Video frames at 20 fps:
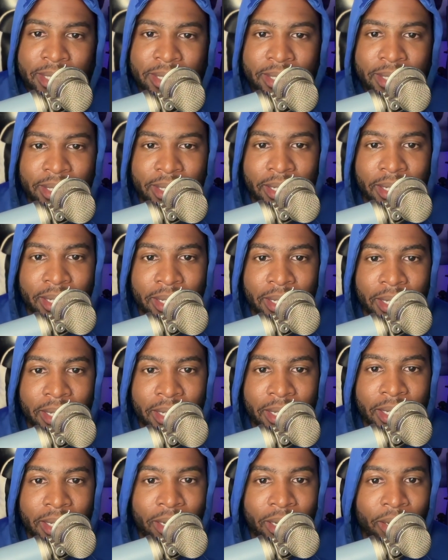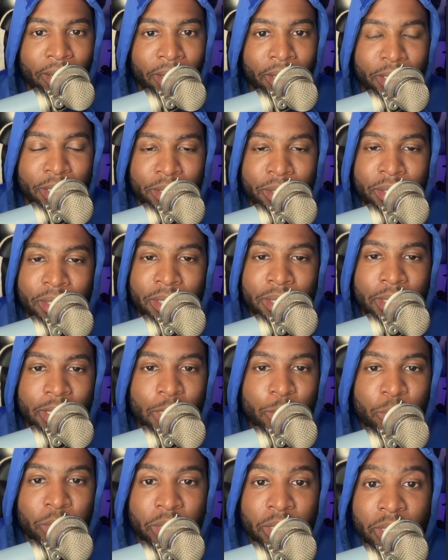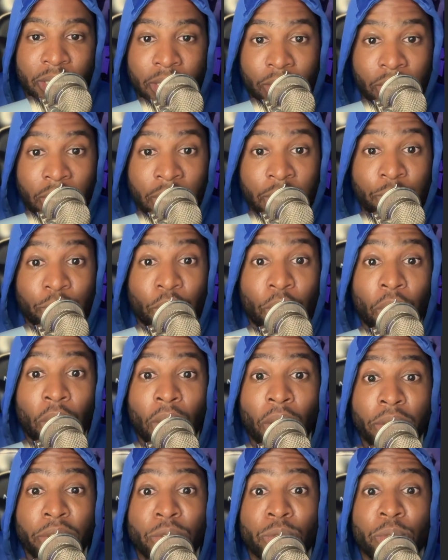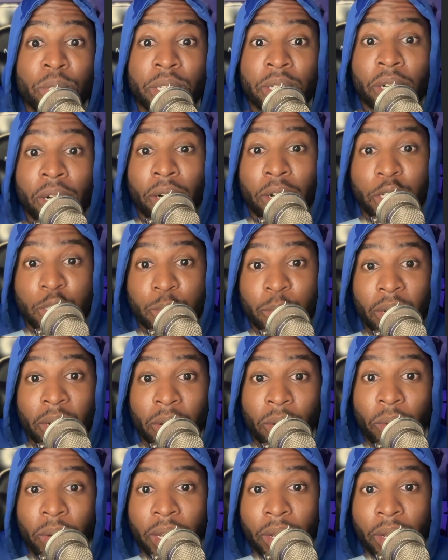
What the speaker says: car insurance. That's pretty standard. That's for all 3 cars, by the way.